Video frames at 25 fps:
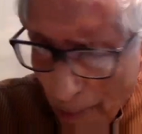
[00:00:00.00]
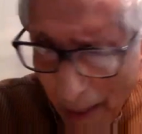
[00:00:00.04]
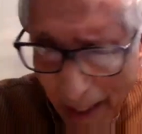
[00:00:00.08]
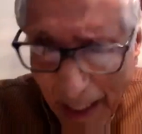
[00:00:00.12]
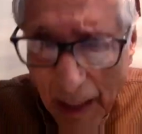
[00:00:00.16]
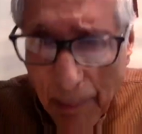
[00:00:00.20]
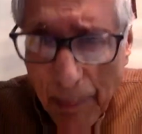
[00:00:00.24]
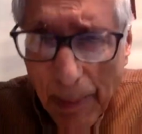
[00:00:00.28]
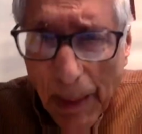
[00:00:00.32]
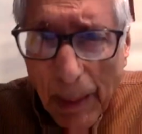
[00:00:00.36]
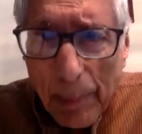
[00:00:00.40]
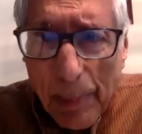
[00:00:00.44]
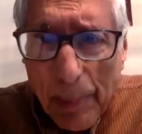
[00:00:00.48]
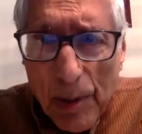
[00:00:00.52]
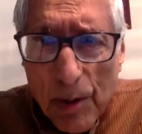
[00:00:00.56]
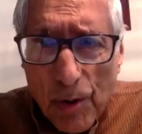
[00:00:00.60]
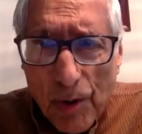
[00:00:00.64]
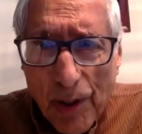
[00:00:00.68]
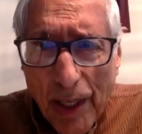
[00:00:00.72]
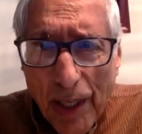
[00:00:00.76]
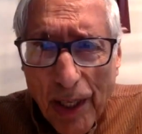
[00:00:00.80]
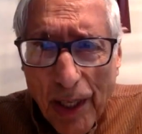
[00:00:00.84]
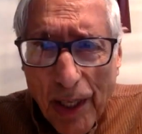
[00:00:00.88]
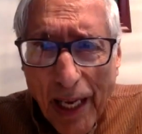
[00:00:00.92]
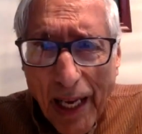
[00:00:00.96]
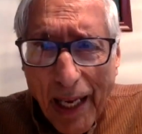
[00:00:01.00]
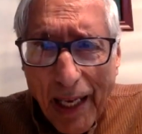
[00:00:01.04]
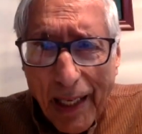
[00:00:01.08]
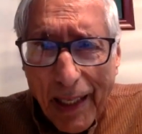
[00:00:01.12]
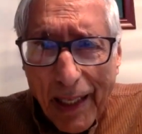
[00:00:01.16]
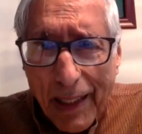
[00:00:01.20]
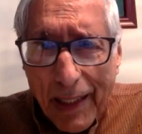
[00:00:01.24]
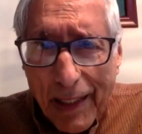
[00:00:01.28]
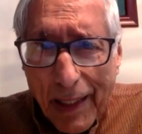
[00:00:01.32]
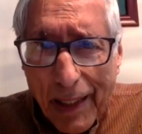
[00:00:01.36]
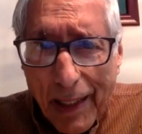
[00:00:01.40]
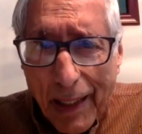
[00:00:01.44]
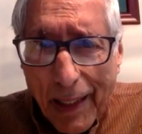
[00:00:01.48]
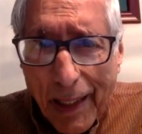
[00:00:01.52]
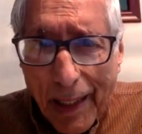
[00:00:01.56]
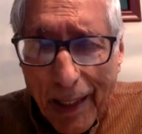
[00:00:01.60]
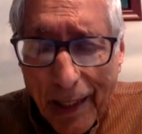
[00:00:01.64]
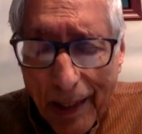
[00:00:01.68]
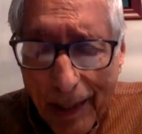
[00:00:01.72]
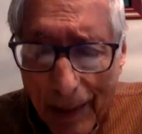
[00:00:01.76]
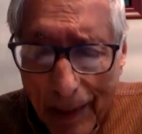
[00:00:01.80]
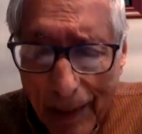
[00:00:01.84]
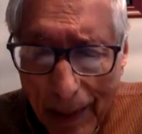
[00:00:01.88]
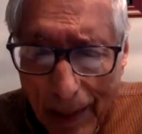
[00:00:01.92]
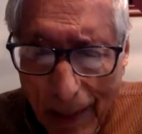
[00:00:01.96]
many people today
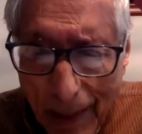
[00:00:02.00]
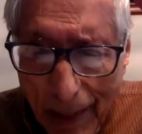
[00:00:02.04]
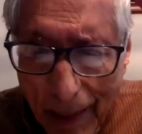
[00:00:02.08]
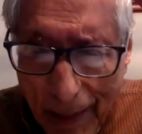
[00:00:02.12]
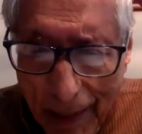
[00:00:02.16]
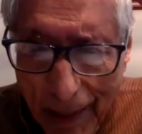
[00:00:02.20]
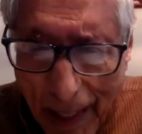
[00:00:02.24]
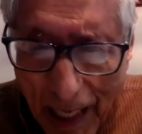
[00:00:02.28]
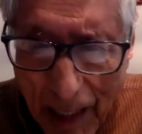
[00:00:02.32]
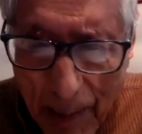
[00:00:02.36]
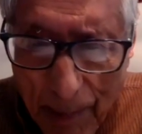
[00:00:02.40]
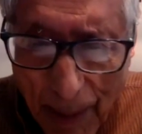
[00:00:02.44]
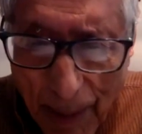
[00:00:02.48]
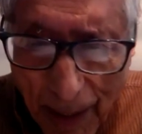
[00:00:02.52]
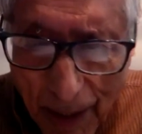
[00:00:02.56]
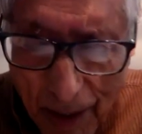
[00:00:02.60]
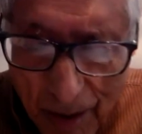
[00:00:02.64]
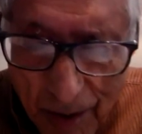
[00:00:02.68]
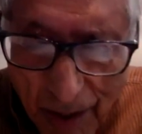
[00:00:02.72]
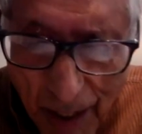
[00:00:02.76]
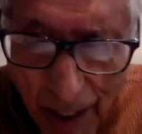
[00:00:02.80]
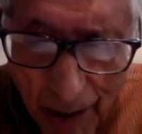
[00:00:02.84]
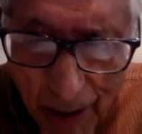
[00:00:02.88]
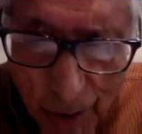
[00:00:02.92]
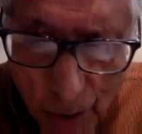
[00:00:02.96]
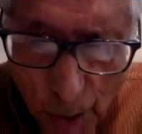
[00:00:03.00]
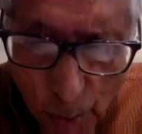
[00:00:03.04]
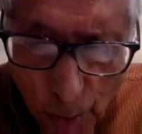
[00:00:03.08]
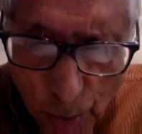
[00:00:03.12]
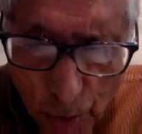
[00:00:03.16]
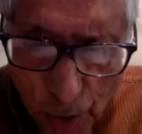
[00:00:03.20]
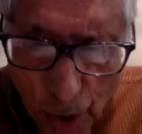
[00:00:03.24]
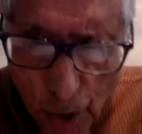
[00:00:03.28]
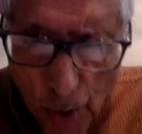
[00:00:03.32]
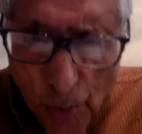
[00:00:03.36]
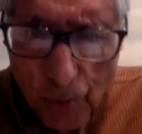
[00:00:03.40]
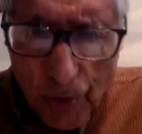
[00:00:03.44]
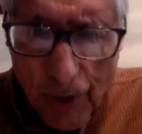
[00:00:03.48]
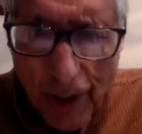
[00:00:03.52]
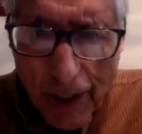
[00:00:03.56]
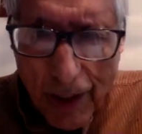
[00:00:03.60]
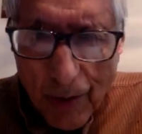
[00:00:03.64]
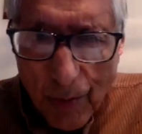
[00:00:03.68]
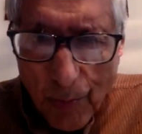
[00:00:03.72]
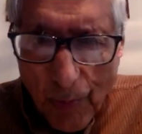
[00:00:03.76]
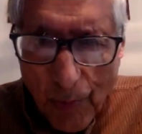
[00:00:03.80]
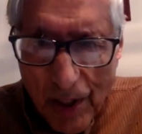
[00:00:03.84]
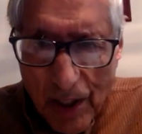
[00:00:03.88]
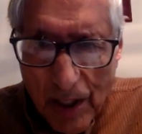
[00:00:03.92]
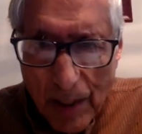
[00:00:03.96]
in India and Pakistan don't know that
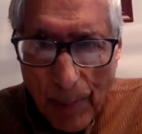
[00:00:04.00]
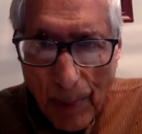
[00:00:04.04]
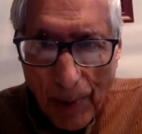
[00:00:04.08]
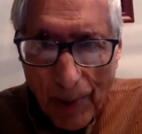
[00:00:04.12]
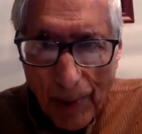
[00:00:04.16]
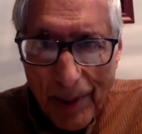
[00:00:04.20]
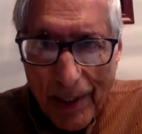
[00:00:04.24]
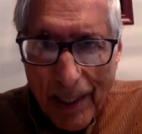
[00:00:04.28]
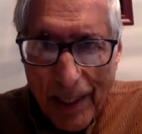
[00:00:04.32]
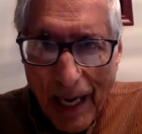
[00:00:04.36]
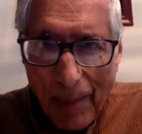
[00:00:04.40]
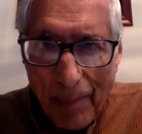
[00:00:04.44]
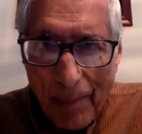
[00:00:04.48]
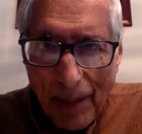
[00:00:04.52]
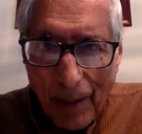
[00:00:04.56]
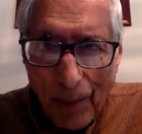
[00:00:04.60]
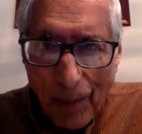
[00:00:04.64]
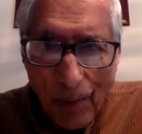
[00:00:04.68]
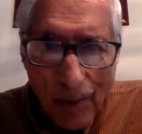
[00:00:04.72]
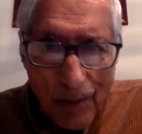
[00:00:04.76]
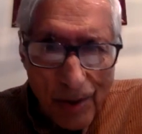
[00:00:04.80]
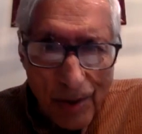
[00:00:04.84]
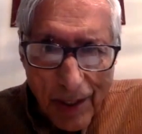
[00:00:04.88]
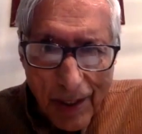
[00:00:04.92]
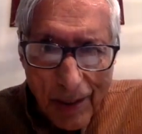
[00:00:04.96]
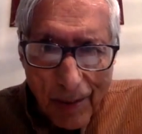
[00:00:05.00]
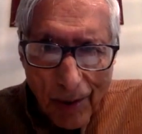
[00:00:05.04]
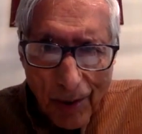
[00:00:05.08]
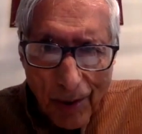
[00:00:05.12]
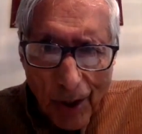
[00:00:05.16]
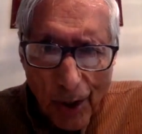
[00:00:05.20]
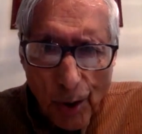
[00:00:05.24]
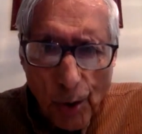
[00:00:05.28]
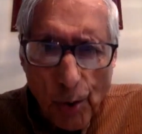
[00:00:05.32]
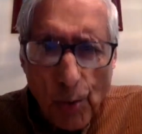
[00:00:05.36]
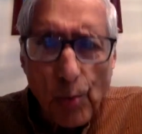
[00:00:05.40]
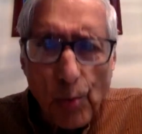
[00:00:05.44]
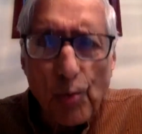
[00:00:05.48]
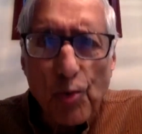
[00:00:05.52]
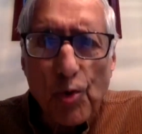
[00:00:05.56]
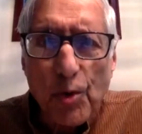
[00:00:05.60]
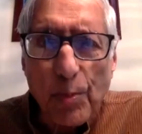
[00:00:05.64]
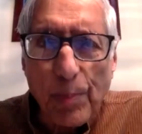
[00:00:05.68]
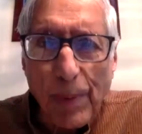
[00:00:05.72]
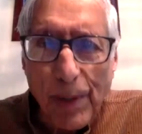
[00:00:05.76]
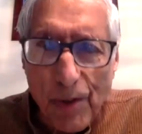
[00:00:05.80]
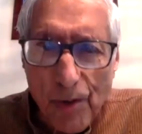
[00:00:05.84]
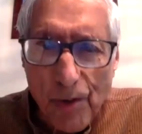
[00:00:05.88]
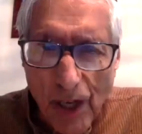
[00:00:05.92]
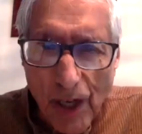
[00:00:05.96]
once upon a time there was a huge
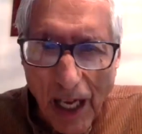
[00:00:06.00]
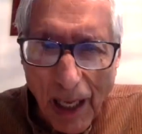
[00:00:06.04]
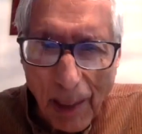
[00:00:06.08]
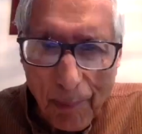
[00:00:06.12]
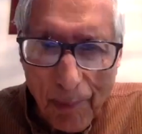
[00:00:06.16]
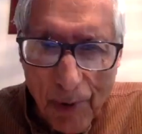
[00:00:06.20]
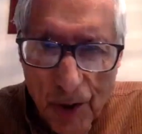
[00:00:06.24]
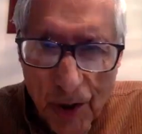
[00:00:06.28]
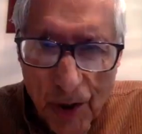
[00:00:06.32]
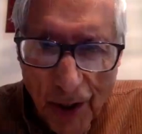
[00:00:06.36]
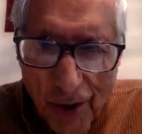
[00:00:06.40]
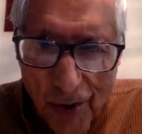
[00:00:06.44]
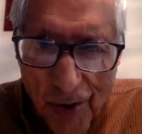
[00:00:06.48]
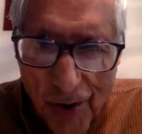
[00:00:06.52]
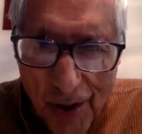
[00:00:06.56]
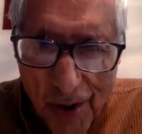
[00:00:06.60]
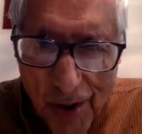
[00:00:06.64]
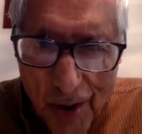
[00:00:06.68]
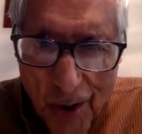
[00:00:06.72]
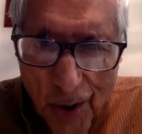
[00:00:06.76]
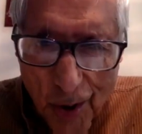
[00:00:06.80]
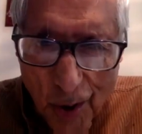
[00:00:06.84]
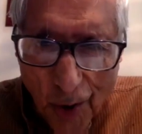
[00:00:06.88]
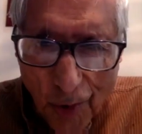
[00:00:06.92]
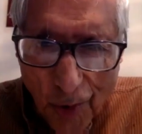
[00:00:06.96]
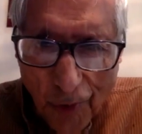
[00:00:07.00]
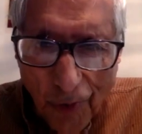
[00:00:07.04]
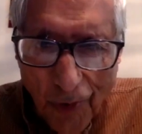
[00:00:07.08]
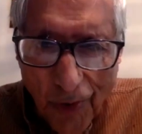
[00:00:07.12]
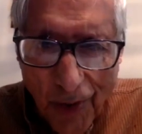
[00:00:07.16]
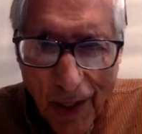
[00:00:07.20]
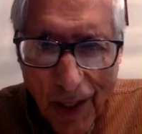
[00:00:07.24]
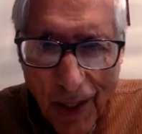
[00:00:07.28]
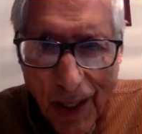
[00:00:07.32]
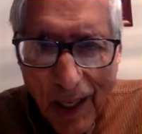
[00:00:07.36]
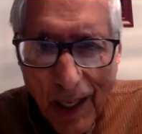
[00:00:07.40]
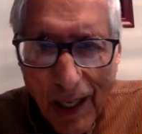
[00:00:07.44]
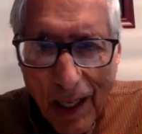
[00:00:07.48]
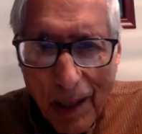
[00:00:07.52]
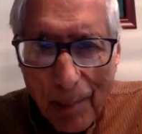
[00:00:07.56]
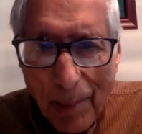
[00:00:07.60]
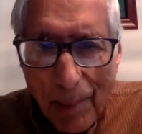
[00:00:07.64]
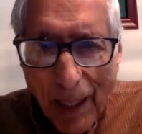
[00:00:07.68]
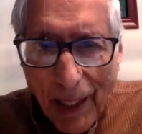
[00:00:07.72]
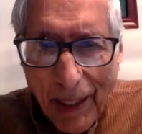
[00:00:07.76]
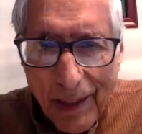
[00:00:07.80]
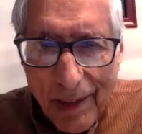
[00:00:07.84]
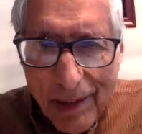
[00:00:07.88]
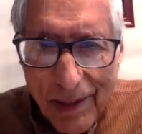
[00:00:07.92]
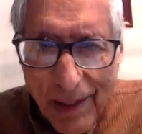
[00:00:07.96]
Punjab which consisted of
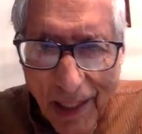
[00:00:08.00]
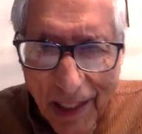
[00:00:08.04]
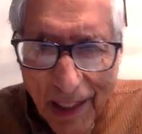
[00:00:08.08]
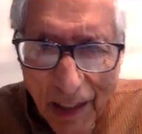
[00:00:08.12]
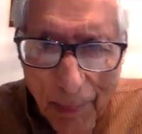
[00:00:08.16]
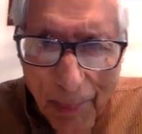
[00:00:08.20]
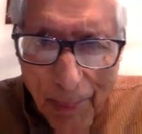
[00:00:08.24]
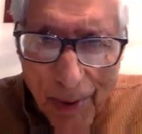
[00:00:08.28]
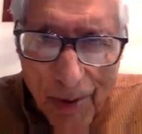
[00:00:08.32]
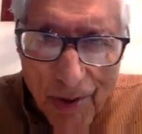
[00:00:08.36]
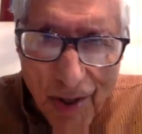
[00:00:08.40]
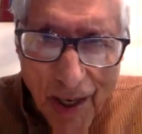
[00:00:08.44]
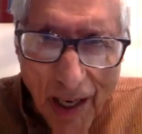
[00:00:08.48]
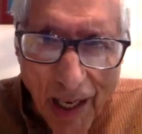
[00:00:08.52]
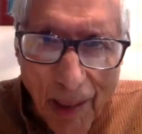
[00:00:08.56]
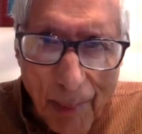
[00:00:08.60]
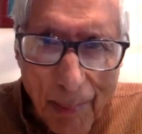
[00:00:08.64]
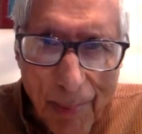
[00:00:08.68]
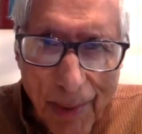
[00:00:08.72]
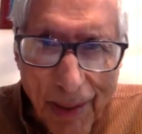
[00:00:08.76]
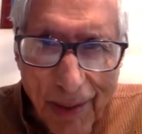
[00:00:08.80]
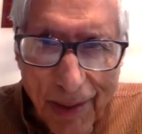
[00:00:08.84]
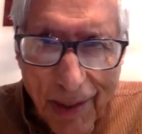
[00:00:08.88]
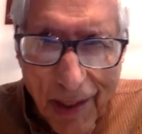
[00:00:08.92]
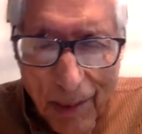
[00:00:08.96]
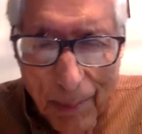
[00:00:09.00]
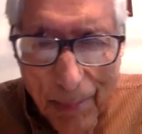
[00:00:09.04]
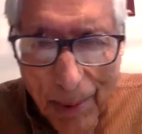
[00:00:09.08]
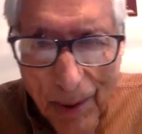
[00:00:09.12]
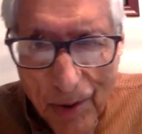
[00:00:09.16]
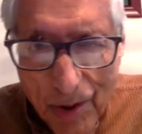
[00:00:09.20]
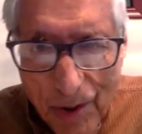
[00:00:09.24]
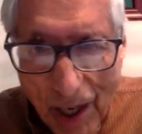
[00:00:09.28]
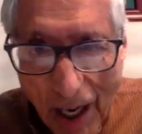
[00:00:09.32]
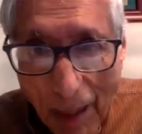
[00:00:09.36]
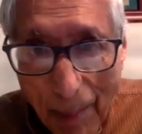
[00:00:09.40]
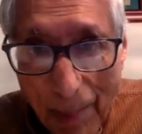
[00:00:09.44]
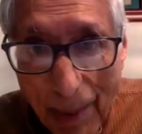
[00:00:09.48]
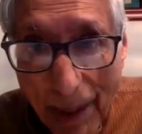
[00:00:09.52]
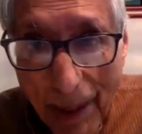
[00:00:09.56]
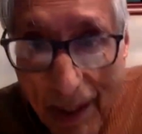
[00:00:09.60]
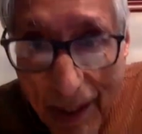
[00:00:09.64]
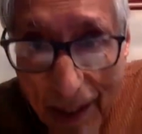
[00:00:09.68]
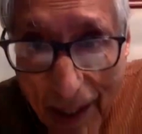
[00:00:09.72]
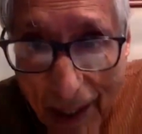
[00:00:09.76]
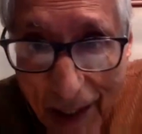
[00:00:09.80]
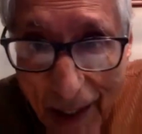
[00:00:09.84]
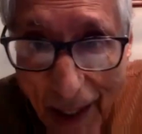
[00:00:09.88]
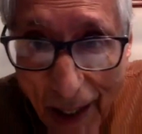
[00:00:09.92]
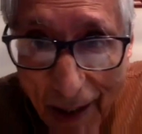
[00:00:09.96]
Pakistani Punjab,
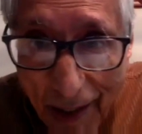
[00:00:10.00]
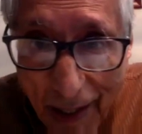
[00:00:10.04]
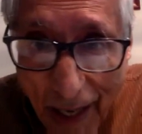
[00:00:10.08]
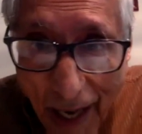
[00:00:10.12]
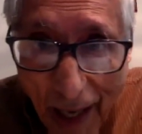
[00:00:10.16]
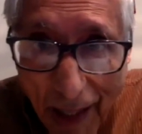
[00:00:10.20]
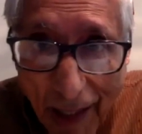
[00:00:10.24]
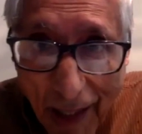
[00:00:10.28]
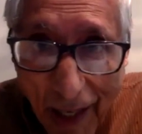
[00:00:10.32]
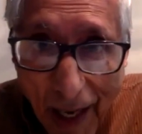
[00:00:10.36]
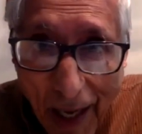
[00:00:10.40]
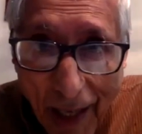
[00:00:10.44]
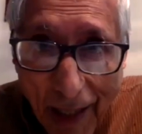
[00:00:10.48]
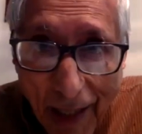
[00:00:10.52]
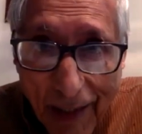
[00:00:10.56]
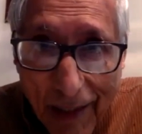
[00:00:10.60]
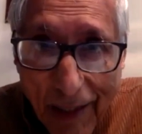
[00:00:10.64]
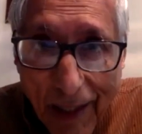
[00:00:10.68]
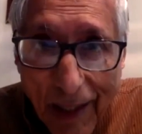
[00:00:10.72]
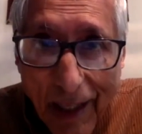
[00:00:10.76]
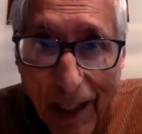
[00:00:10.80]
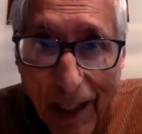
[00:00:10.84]
Indian Haryana, Indian